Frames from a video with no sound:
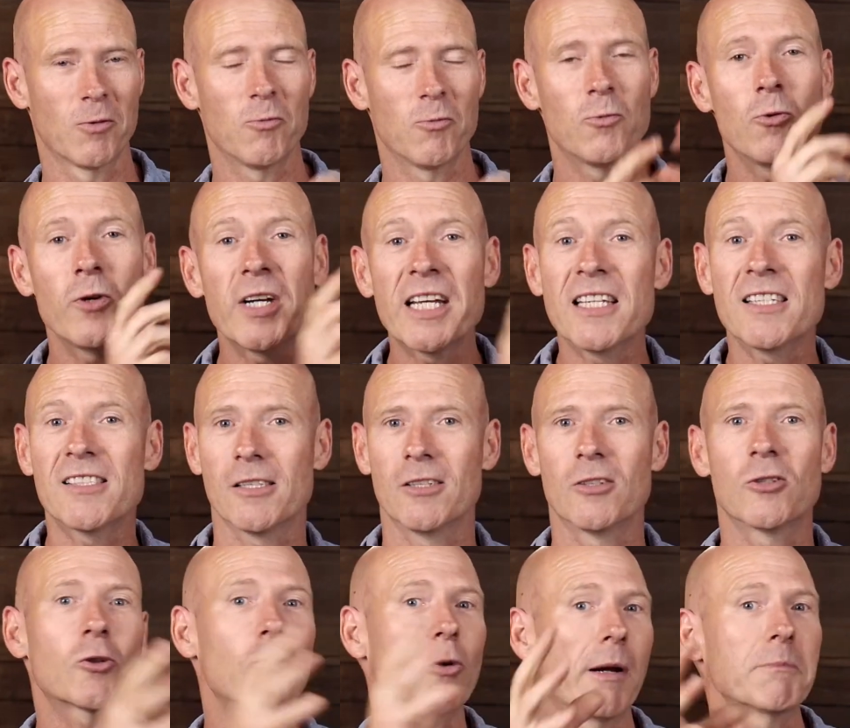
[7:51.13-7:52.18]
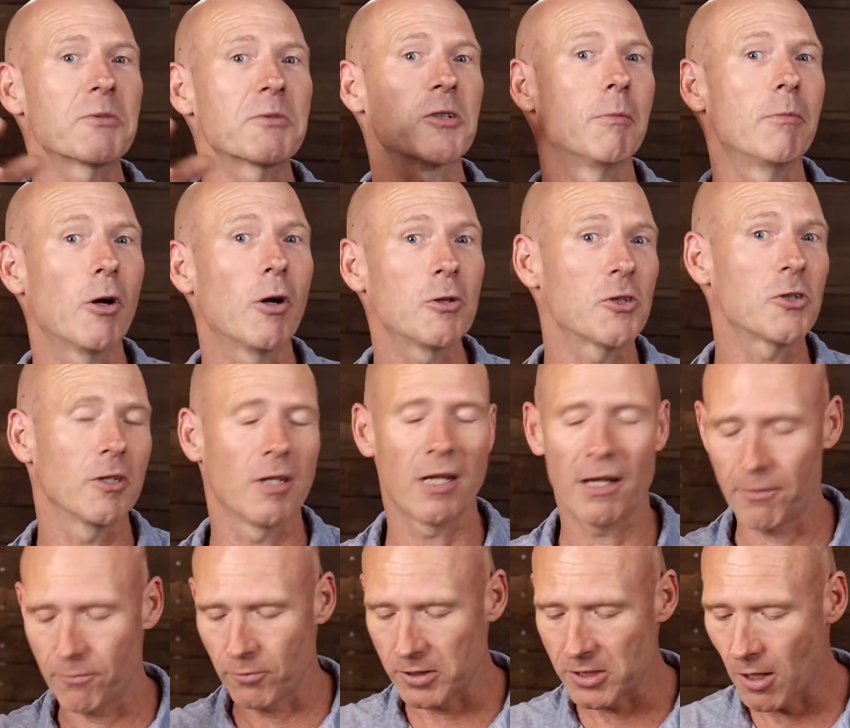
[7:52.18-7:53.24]
Reason trumps emotion
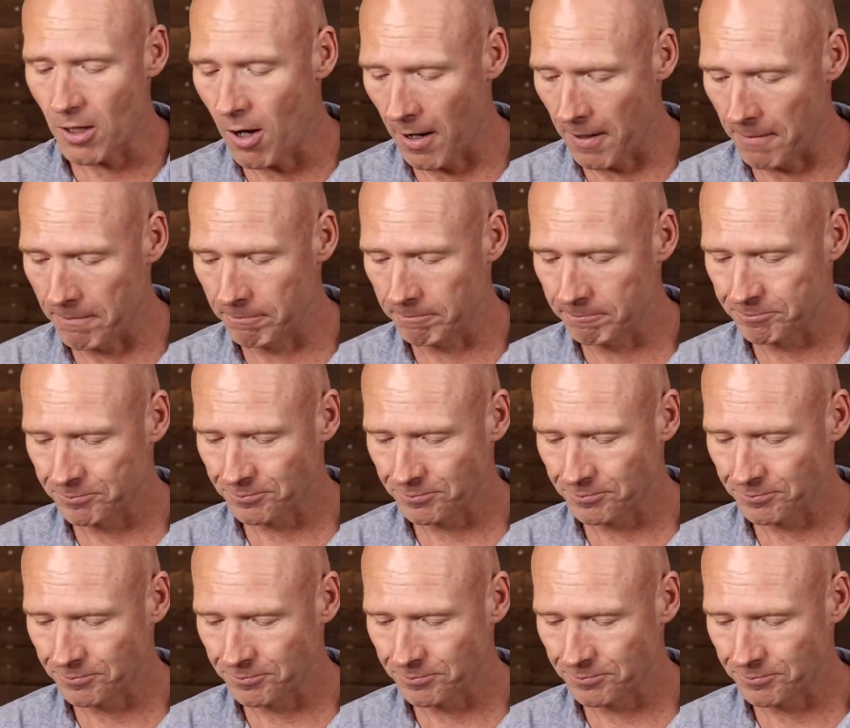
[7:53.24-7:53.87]
every time.